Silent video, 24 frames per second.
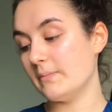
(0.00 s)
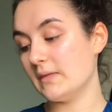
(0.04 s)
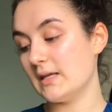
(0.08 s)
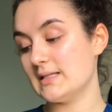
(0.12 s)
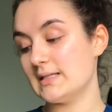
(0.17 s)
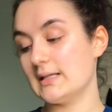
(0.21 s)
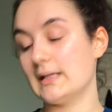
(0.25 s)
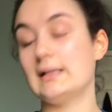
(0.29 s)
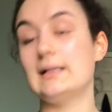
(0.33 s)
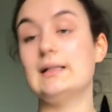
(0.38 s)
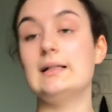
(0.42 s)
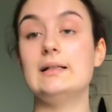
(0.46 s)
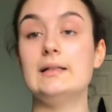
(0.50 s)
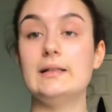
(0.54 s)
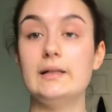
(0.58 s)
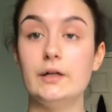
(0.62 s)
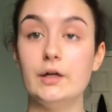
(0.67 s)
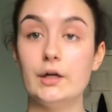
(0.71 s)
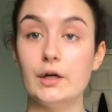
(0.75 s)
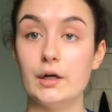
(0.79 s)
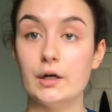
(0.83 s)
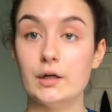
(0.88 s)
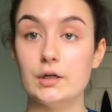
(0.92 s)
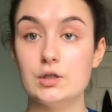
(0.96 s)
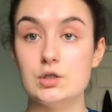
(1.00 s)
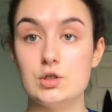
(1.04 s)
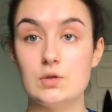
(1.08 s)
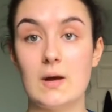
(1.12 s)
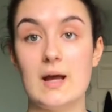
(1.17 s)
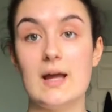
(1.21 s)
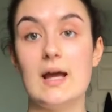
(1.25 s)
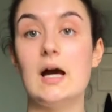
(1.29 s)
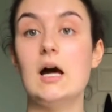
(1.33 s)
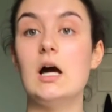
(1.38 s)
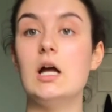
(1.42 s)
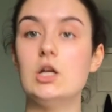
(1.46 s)
Is it clear? Do
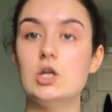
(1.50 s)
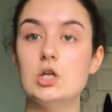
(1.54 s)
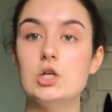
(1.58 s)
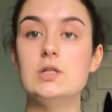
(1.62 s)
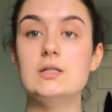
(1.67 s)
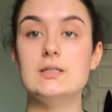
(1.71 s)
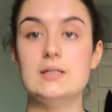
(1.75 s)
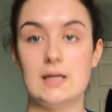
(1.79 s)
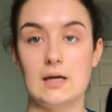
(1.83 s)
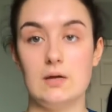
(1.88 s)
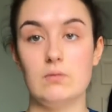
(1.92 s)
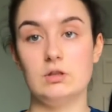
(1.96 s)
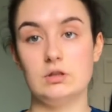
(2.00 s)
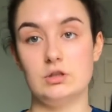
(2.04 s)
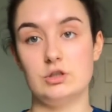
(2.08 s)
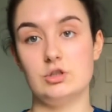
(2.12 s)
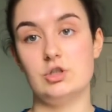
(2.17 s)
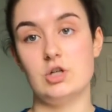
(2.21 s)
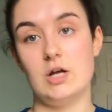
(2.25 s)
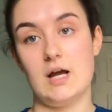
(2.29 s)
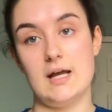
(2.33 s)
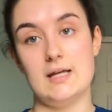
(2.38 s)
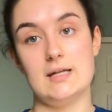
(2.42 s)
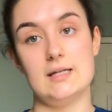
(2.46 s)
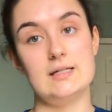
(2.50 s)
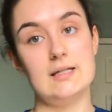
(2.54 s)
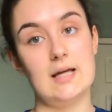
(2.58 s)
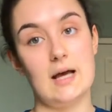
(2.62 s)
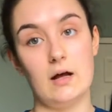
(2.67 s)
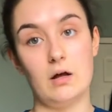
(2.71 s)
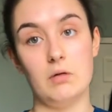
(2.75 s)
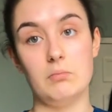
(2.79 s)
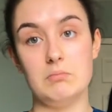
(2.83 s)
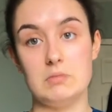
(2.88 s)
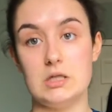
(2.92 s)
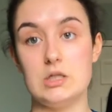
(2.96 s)
I understand what they're trying to
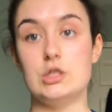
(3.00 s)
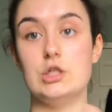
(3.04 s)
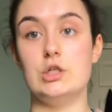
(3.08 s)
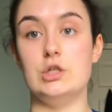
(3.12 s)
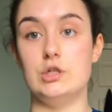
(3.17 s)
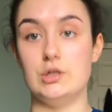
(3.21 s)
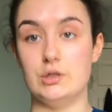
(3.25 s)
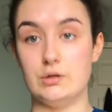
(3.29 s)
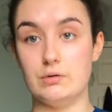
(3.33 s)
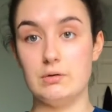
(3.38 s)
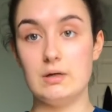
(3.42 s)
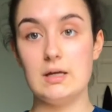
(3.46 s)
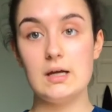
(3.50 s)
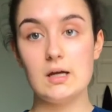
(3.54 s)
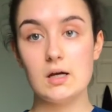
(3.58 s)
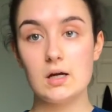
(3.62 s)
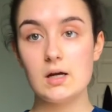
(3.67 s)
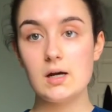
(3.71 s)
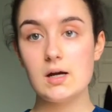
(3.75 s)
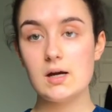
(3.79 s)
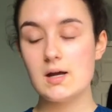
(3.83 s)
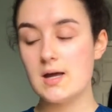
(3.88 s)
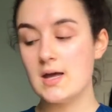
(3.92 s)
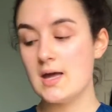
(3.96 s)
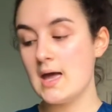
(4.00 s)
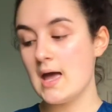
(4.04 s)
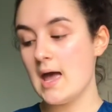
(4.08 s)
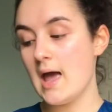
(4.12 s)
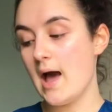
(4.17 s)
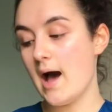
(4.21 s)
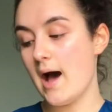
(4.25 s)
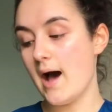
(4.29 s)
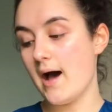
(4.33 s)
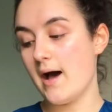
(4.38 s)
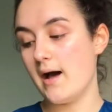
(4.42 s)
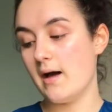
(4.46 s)
tell me to do here?
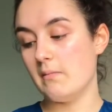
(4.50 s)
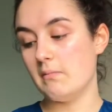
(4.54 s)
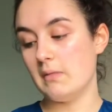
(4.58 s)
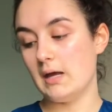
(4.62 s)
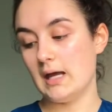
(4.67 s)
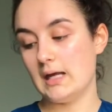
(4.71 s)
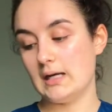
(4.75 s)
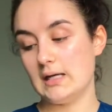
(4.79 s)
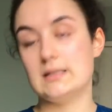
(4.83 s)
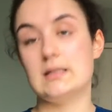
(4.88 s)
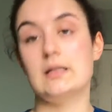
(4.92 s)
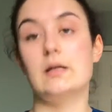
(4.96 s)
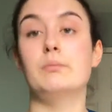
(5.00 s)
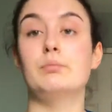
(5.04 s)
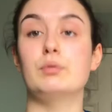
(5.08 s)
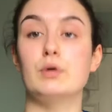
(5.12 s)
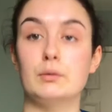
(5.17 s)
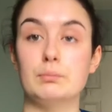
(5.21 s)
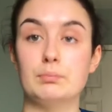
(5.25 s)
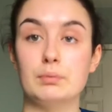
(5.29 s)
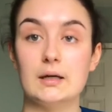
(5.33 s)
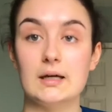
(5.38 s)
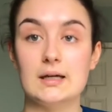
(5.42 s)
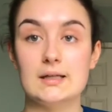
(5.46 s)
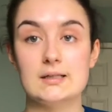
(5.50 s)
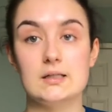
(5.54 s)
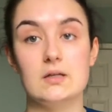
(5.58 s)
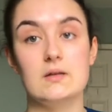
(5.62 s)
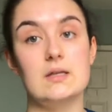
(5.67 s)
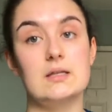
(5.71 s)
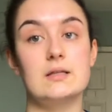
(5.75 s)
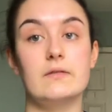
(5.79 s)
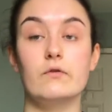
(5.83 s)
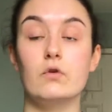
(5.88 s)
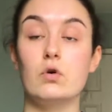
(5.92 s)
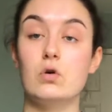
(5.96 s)
And is it appropriate? So
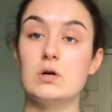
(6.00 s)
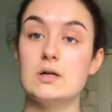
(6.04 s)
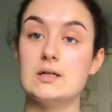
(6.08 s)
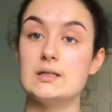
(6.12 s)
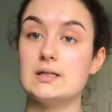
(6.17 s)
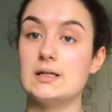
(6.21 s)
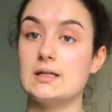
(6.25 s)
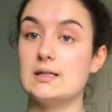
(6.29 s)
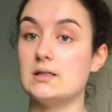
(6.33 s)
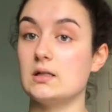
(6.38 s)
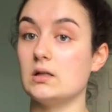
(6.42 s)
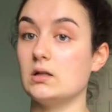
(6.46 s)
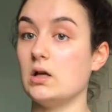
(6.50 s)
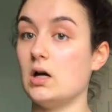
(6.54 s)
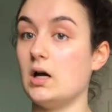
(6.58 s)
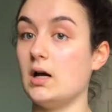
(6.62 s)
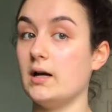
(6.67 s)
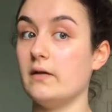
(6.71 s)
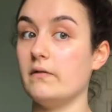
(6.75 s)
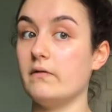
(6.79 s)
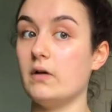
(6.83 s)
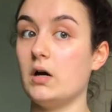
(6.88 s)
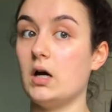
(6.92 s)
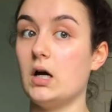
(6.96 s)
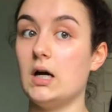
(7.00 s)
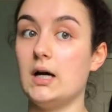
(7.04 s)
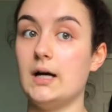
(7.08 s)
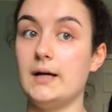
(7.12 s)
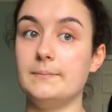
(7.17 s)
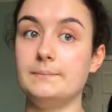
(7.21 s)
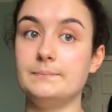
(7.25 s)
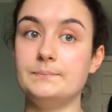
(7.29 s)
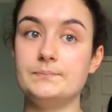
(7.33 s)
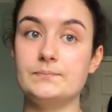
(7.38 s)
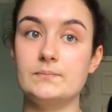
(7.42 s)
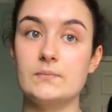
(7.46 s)
this, of course, is a lot of,
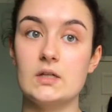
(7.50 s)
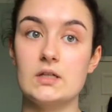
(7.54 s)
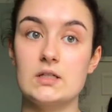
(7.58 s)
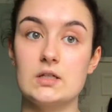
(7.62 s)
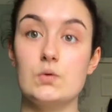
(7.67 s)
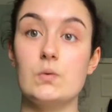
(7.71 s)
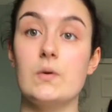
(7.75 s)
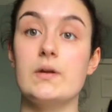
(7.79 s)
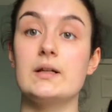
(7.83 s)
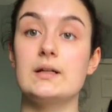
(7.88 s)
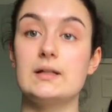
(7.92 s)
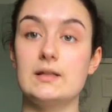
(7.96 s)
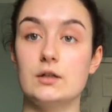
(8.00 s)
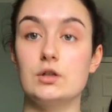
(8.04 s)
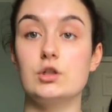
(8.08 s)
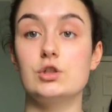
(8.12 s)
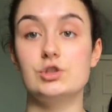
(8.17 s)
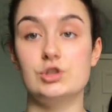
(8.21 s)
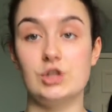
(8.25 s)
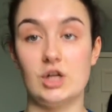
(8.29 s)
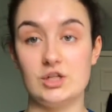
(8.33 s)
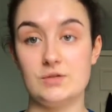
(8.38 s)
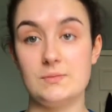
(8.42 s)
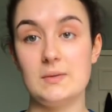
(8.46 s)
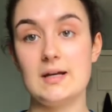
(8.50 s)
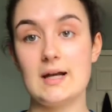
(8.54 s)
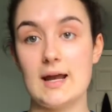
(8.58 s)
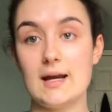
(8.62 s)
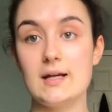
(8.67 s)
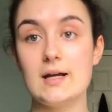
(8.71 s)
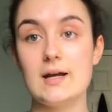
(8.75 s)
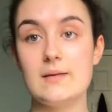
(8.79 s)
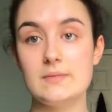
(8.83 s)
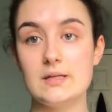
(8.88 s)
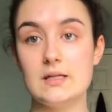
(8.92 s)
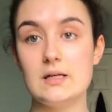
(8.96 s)
this is where the clinical judgment
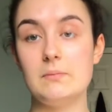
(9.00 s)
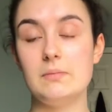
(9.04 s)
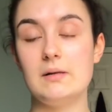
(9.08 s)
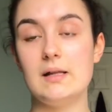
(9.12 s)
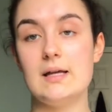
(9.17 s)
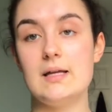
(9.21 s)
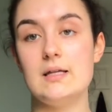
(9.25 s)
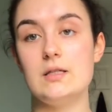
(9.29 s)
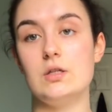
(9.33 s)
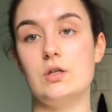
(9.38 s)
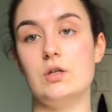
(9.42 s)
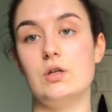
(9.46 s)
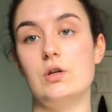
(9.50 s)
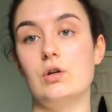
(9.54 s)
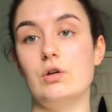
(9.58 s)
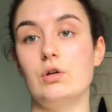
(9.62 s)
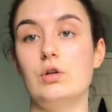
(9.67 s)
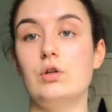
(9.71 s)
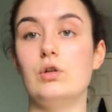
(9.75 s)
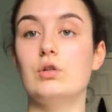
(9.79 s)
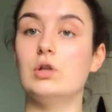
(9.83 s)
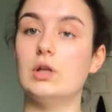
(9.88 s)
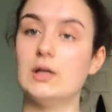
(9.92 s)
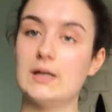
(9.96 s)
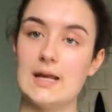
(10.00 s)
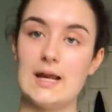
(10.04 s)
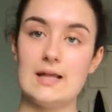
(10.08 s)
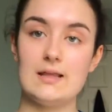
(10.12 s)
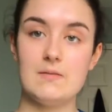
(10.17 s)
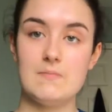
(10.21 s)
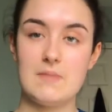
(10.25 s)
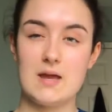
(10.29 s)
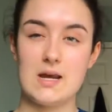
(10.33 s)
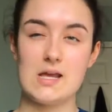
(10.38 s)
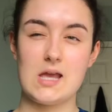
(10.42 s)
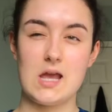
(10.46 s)
kind of comes into play. So you're looking at
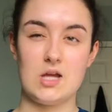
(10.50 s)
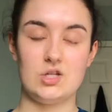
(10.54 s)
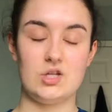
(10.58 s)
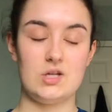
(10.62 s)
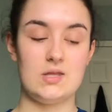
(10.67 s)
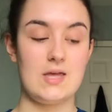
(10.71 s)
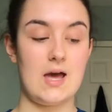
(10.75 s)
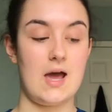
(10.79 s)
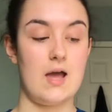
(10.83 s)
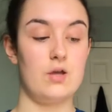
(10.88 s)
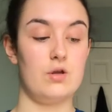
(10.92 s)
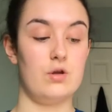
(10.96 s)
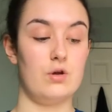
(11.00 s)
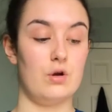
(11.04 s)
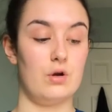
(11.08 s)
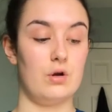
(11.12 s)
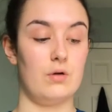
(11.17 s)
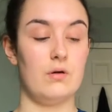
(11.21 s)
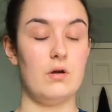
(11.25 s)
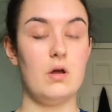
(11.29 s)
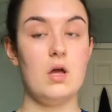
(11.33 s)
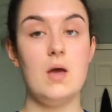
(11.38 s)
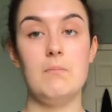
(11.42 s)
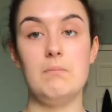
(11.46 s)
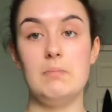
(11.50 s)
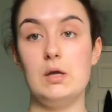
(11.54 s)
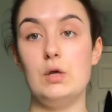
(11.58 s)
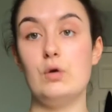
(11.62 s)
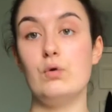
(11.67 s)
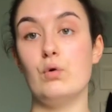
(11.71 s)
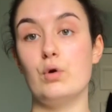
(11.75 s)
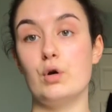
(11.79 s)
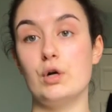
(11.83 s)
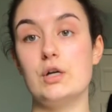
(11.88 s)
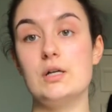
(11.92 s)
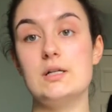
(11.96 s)
the medication that you're being
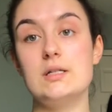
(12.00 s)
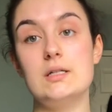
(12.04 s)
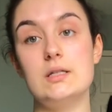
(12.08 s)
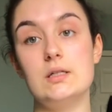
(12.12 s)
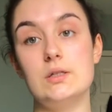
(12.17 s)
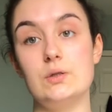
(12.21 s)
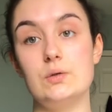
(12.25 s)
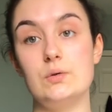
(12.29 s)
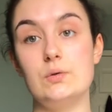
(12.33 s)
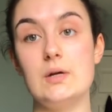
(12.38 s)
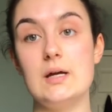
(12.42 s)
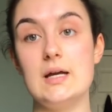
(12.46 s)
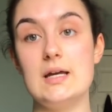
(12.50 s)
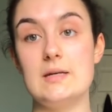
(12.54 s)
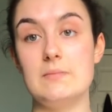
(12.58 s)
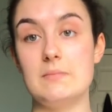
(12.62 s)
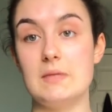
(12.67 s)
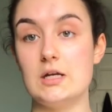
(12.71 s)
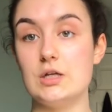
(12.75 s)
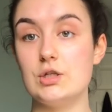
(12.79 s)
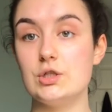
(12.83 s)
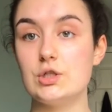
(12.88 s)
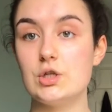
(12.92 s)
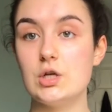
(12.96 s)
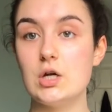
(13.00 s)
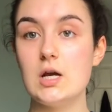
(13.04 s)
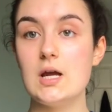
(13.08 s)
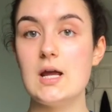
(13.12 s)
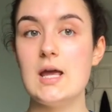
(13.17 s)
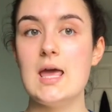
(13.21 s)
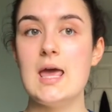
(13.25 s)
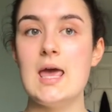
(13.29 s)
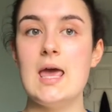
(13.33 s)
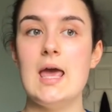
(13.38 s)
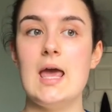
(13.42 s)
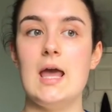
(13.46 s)
ordered to administer,
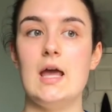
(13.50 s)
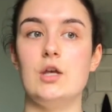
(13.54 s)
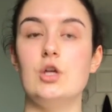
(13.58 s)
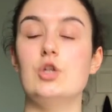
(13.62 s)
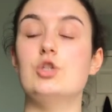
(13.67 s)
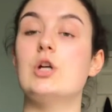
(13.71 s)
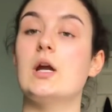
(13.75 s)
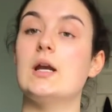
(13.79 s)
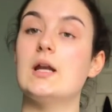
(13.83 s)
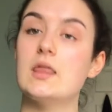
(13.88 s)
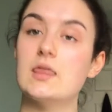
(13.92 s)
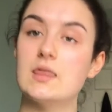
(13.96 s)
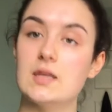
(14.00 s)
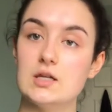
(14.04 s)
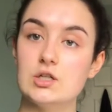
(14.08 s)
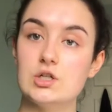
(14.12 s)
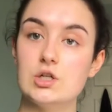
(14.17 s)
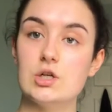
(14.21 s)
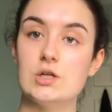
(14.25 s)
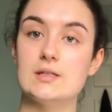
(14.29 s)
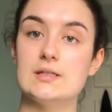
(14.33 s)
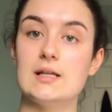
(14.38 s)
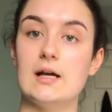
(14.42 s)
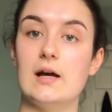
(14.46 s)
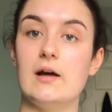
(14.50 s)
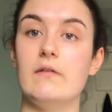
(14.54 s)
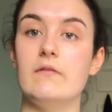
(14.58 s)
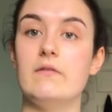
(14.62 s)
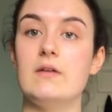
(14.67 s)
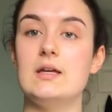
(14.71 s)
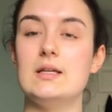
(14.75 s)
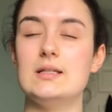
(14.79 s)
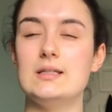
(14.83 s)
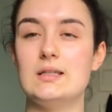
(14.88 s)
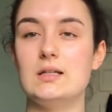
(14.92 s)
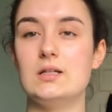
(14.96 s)
and you're trying to think to yourself,
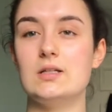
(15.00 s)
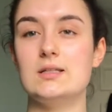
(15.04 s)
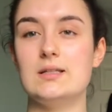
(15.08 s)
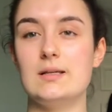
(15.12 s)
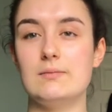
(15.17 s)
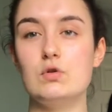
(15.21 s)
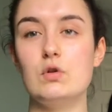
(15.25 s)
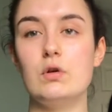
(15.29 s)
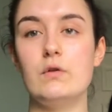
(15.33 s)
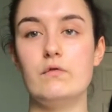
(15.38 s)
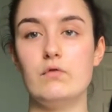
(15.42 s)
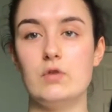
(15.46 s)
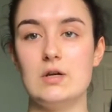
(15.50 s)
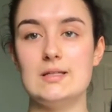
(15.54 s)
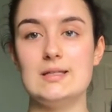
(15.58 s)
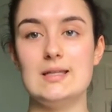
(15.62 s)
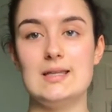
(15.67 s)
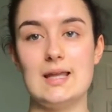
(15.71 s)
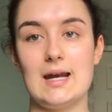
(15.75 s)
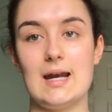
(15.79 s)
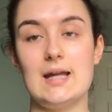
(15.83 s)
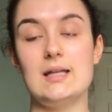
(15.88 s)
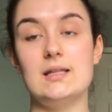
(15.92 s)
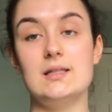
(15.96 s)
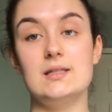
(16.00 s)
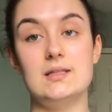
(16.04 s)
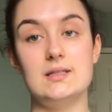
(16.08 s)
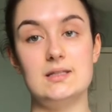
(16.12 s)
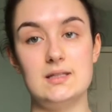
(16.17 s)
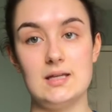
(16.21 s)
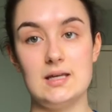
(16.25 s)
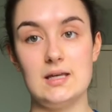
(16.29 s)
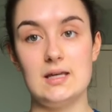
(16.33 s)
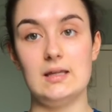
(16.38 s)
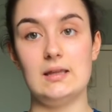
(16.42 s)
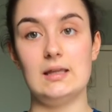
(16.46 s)
is there some sort of reason that I can
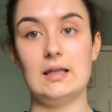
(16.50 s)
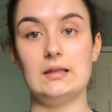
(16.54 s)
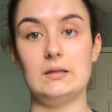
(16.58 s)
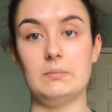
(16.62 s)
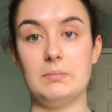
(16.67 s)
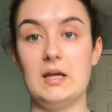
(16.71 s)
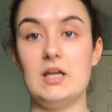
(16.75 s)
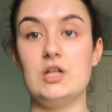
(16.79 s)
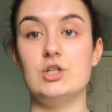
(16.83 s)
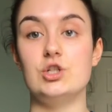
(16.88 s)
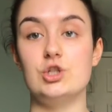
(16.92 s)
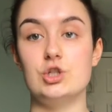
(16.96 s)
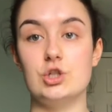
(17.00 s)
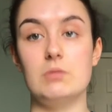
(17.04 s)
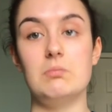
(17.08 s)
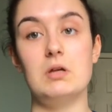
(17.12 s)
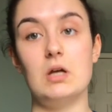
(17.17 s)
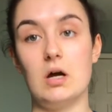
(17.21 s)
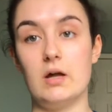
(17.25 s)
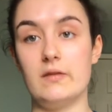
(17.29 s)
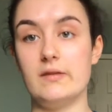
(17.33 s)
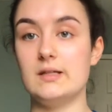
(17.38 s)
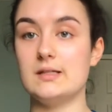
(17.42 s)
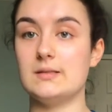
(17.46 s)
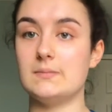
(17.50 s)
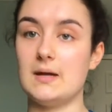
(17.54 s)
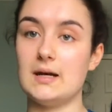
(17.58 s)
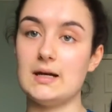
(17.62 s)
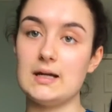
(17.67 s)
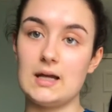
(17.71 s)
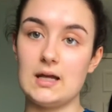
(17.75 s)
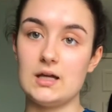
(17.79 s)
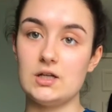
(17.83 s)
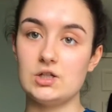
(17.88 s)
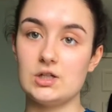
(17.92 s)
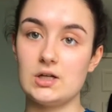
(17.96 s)
see that the patient should be on this
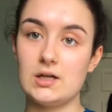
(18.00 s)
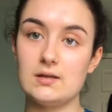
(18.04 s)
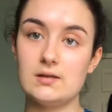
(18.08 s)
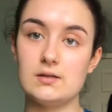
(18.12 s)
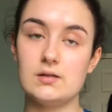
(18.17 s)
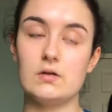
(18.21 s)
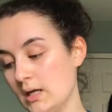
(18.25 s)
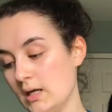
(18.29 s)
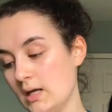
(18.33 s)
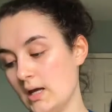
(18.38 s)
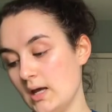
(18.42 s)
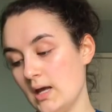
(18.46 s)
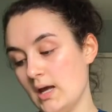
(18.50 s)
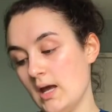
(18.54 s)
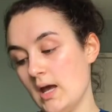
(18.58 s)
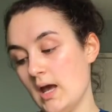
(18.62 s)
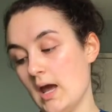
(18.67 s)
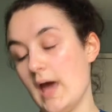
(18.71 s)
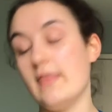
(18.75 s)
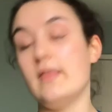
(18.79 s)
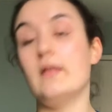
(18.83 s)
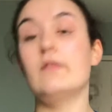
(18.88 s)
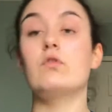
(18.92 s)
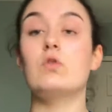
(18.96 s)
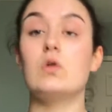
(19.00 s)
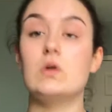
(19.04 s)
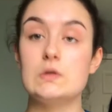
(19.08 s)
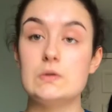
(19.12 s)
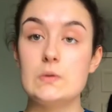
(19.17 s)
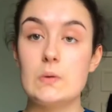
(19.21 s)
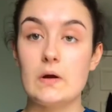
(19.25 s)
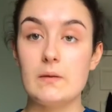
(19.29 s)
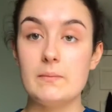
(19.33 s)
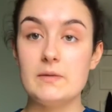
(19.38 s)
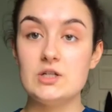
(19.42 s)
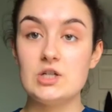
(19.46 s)
medication? And then, of course,
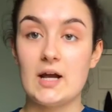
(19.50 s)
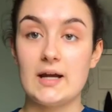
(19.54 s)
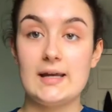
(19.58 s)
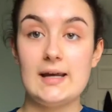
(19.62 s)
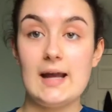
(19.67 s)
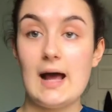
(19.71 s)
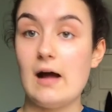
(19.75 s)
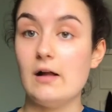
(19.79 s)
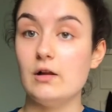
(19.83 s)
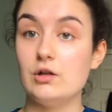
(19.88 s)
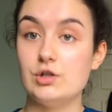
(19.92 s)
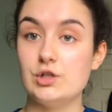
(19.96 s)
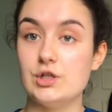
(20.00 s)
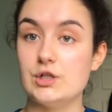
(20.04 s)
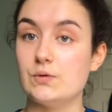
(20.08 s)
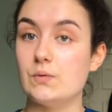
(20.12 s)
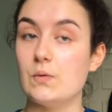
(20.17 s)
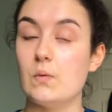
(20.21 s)
you want to be checking allergies.